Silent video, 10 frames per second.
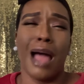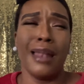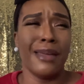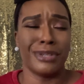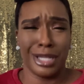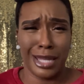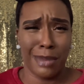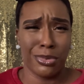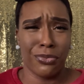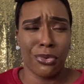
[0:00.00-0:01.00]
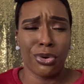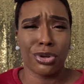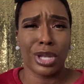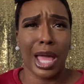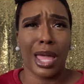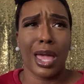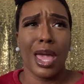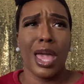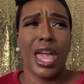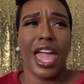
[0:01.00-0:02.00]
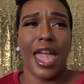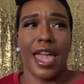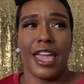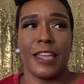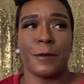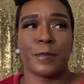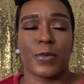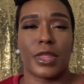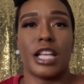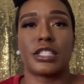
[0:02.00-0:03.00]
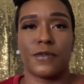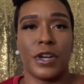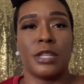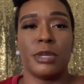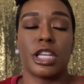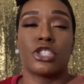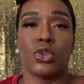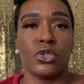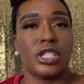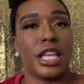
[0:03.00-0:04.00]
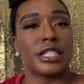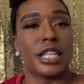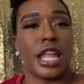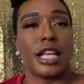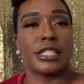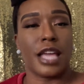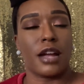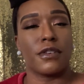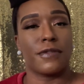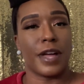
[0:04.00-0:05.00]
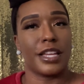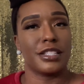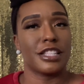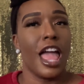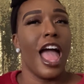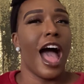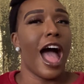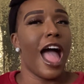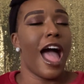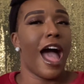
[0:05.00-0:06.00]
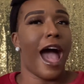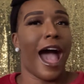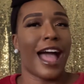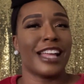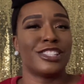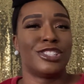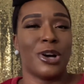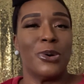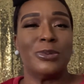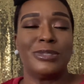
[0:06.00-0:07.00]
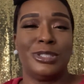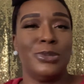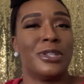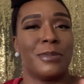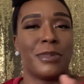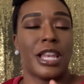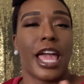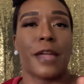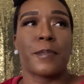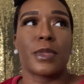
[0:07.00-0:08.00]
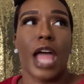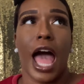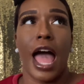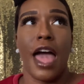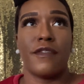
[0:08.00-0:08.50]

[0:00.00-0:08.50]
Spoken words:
never did that before. Like, and it's funny because those things that I sacrificed, I don't do them. Like, I